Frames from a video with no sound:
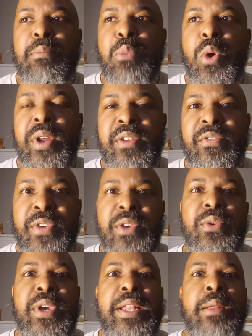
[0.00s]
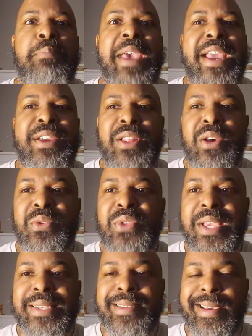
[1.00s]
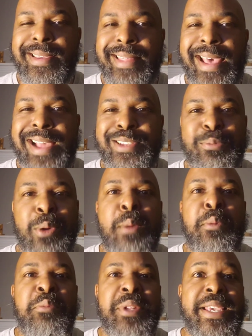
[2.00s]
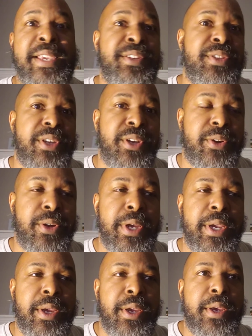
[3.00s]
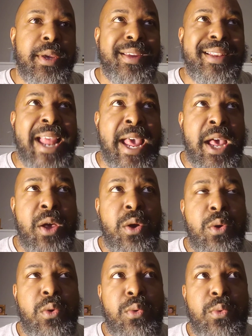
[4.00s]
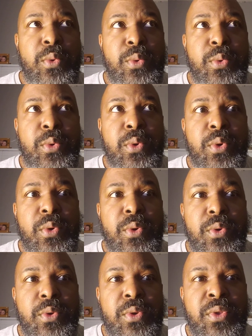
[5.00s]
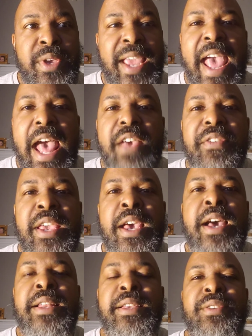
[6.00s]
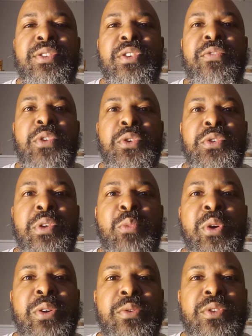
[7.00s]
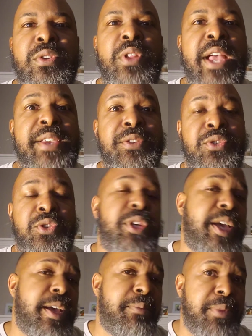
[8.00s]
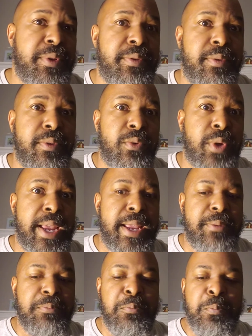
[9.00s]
point of view, getting a bank loan, things like that is probably easier. Now, the caveat is if you're someone who still has your job, right?